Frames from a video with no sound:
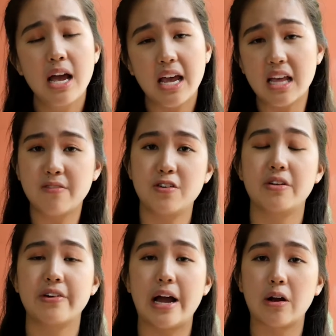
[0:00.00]
in the field
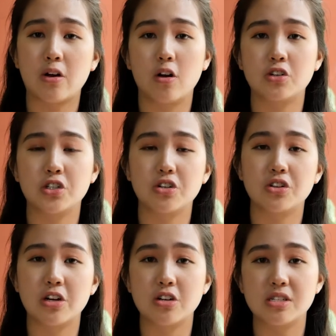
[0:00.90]
of agriculture,
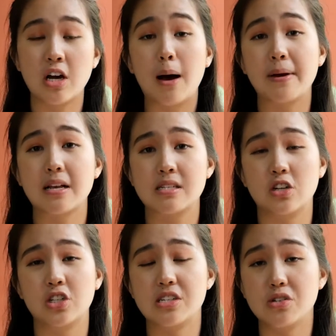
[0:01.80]
there's topics
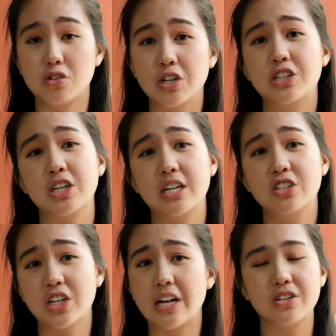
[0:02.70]
such as nutrition,
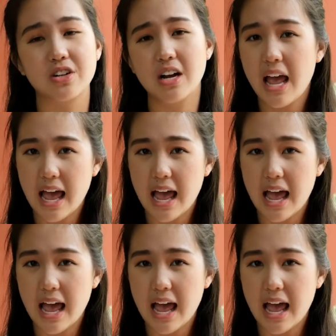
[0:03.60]
gender,